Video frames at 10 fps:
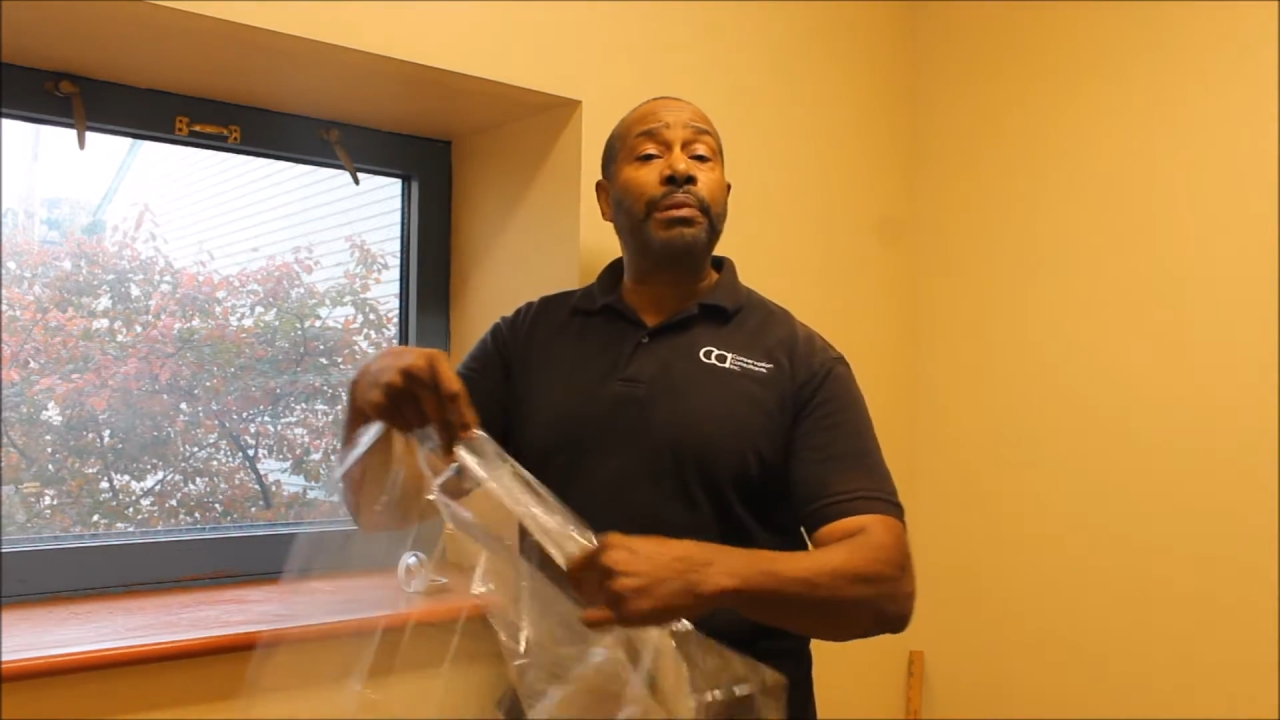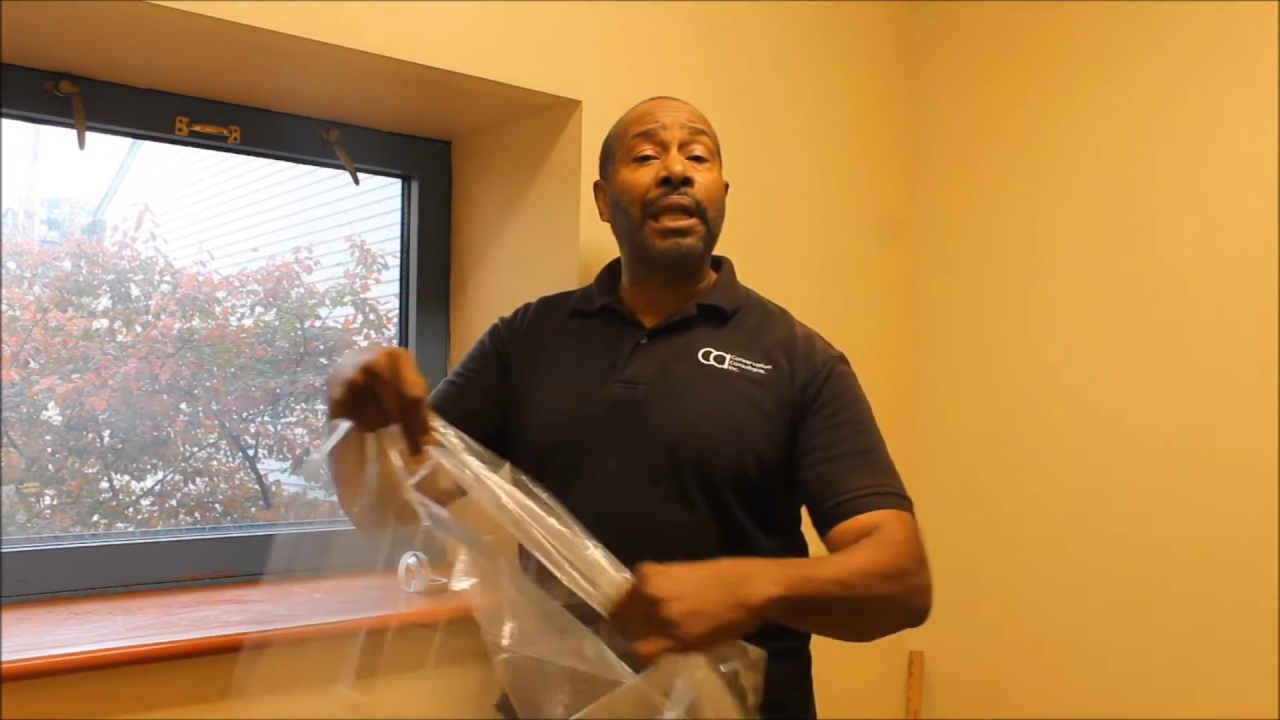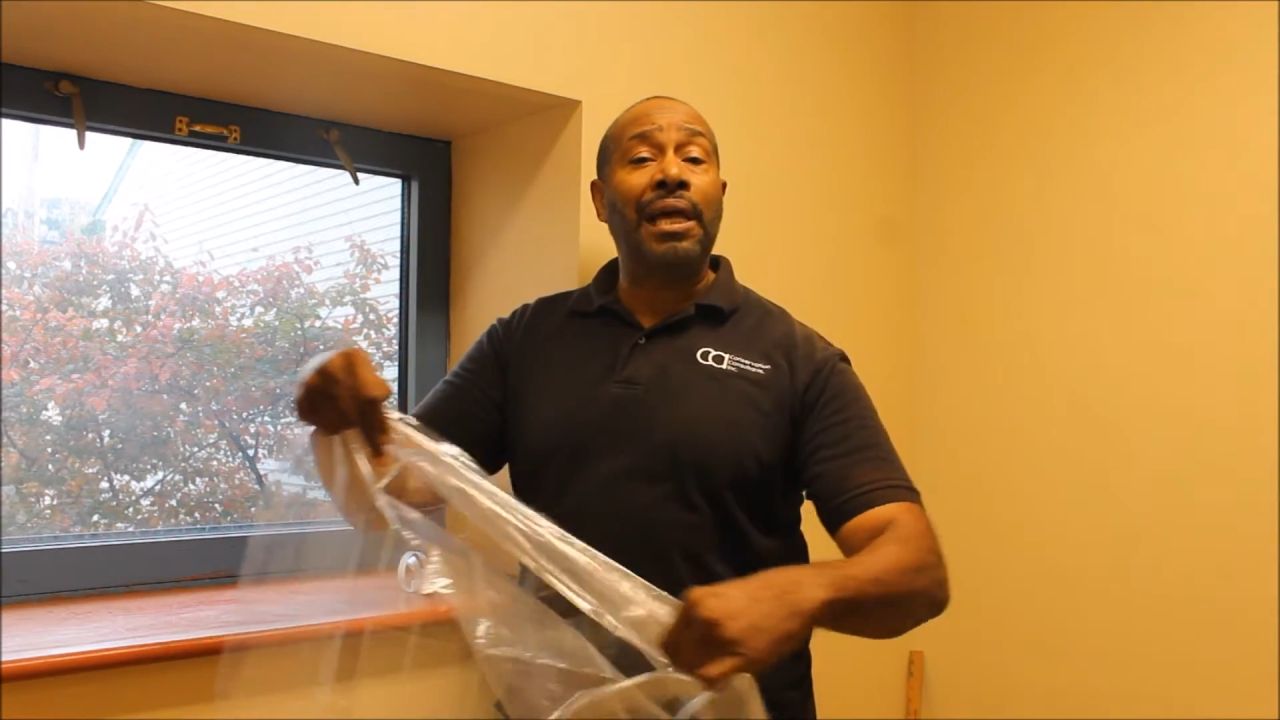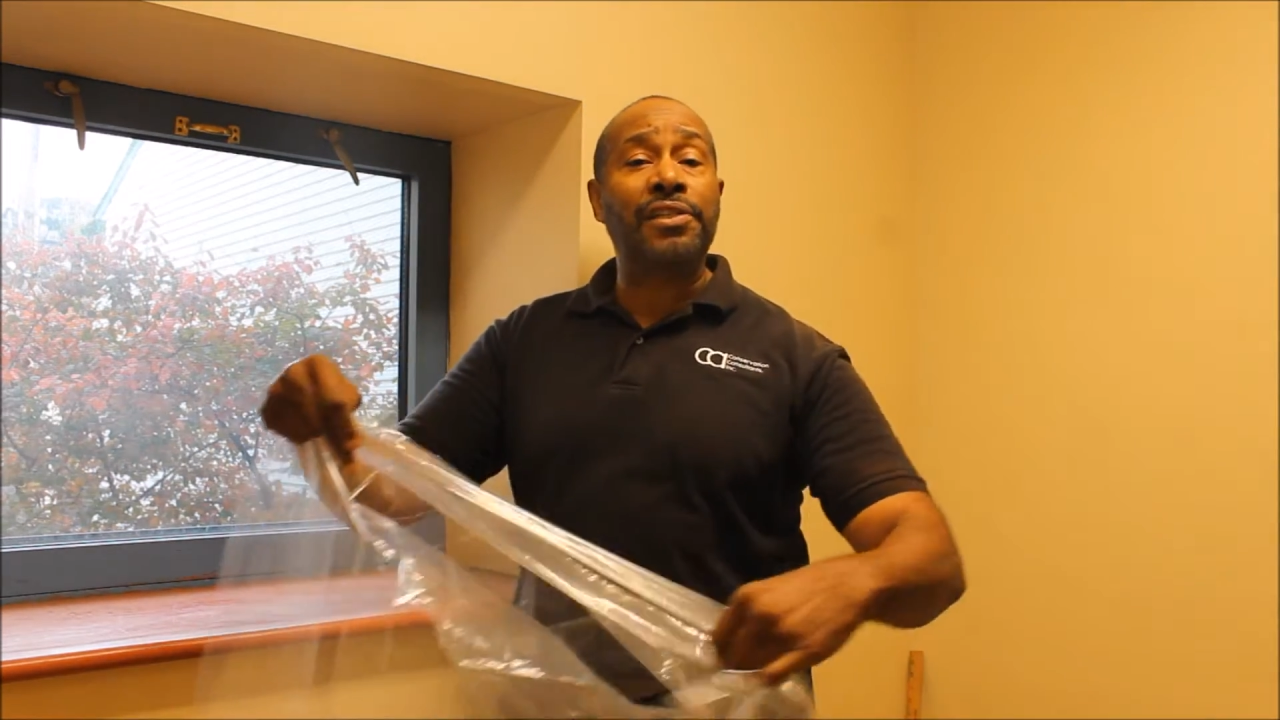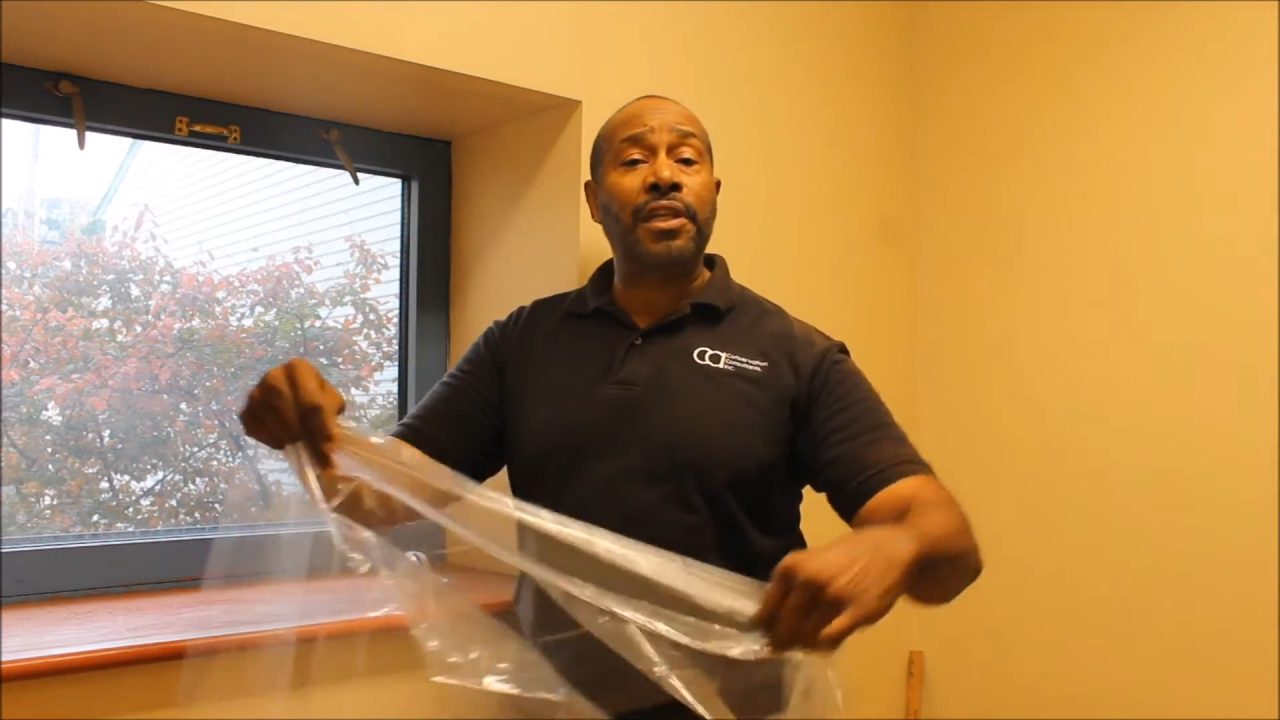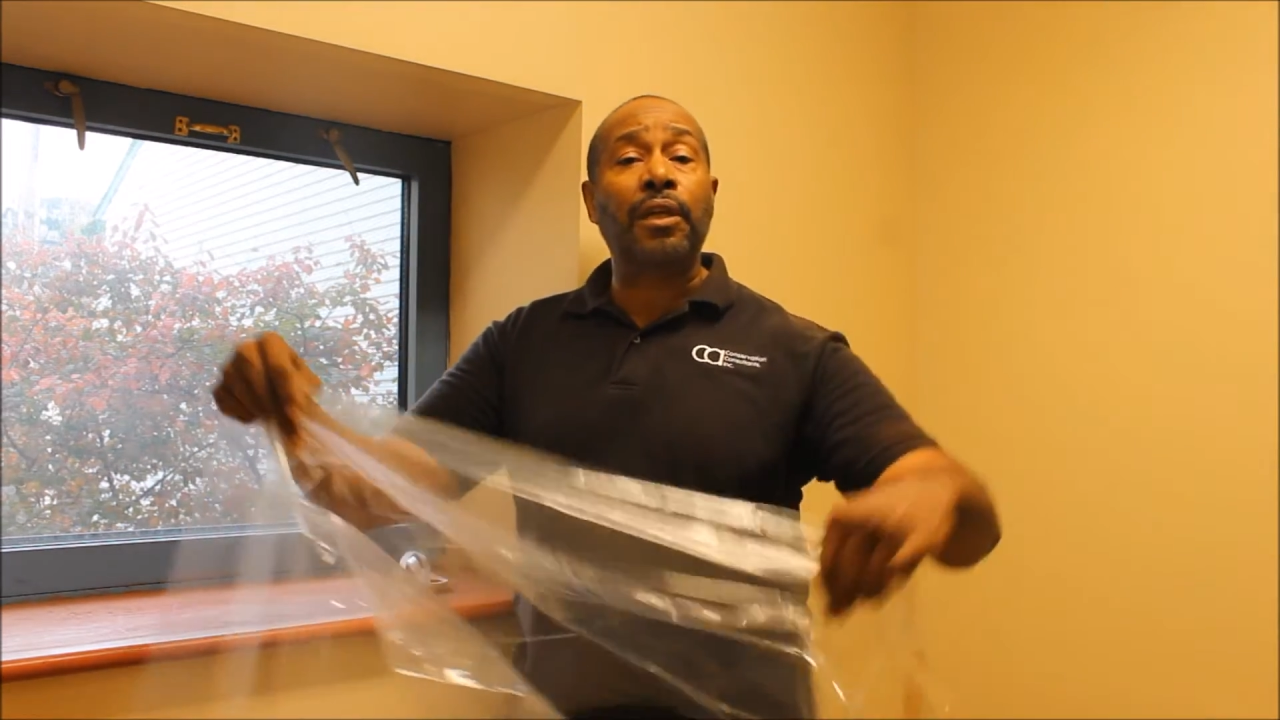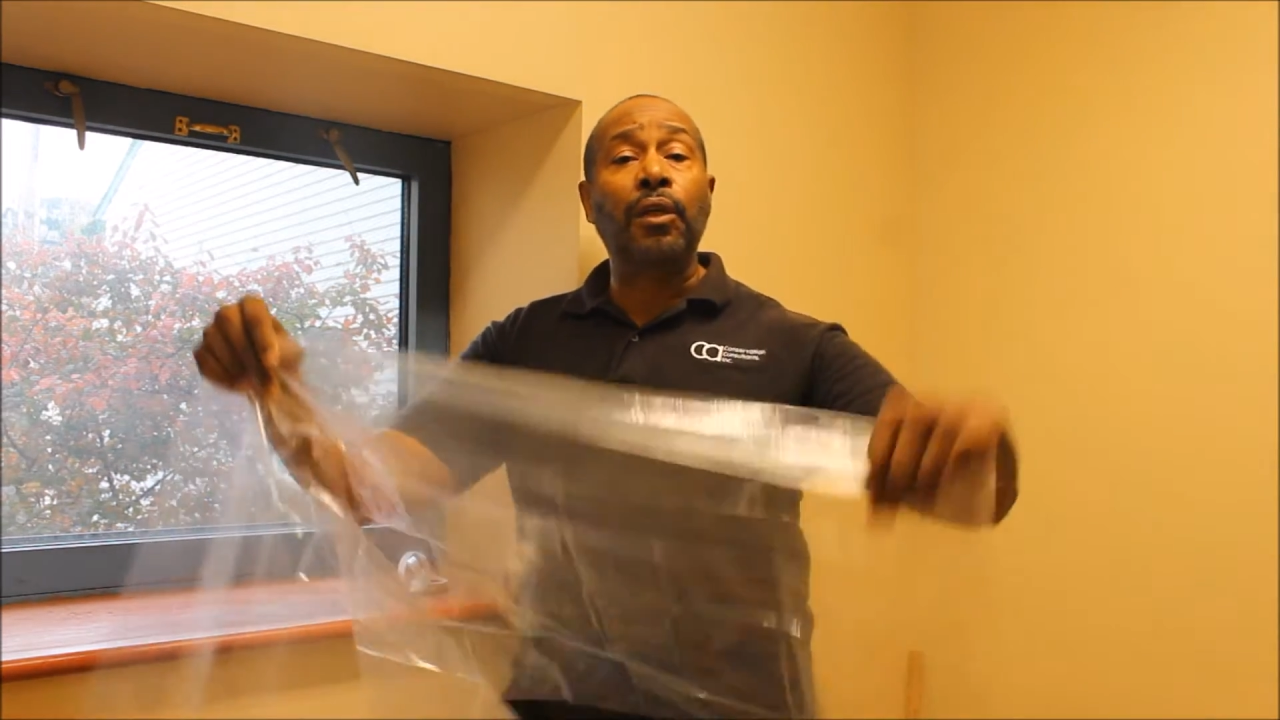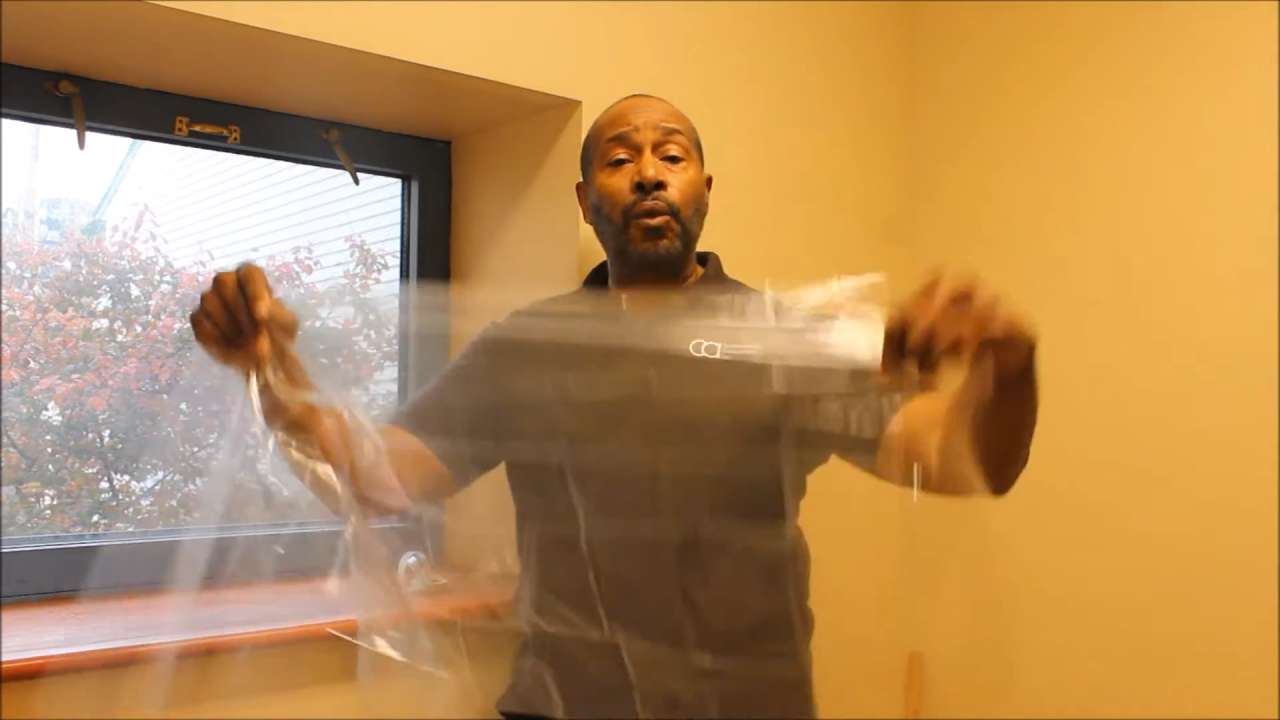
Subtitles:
plastic